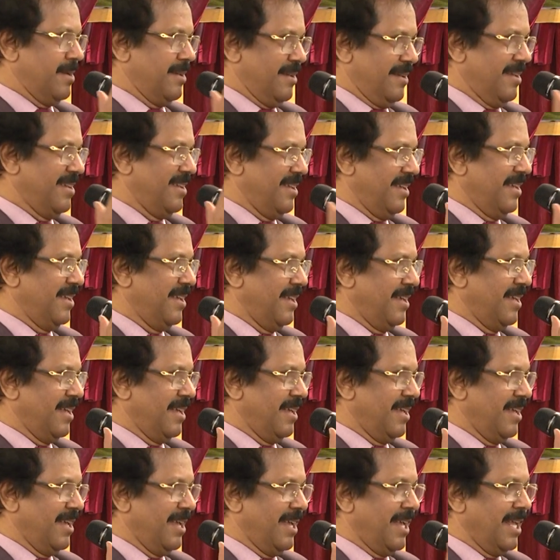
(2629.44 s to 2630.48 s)

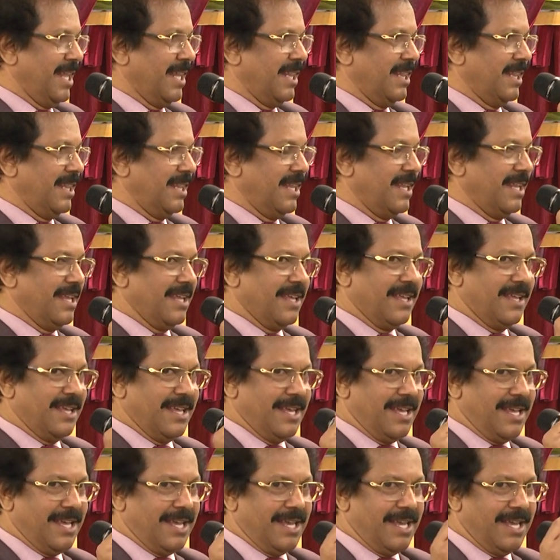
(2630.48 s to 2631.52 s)

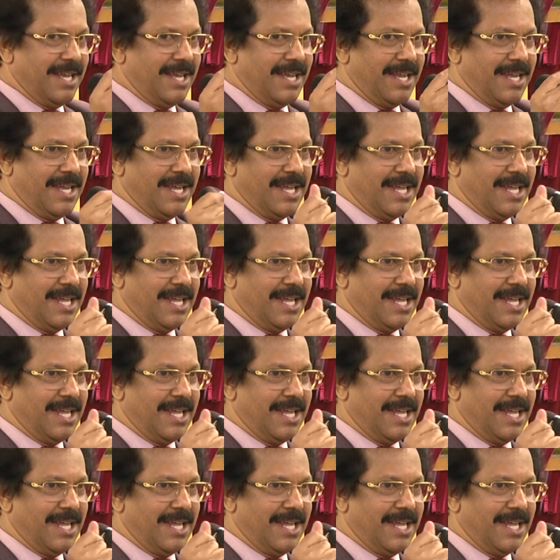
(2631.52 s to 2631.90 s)
[no speech]